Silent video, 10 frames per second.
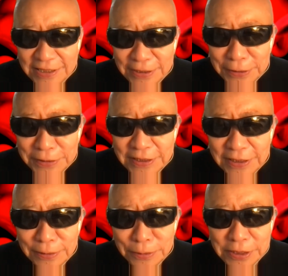a
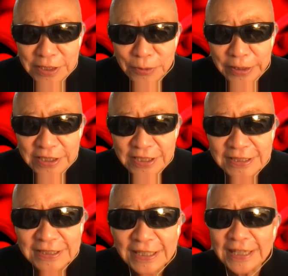serious
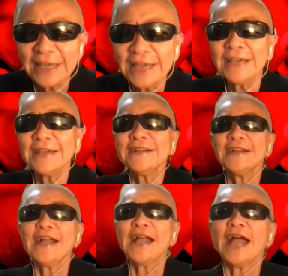question.
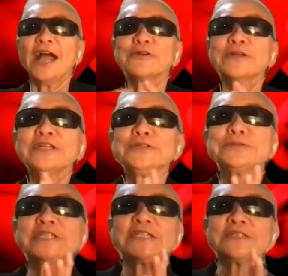How do
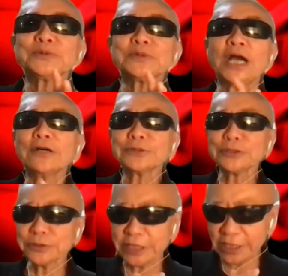you take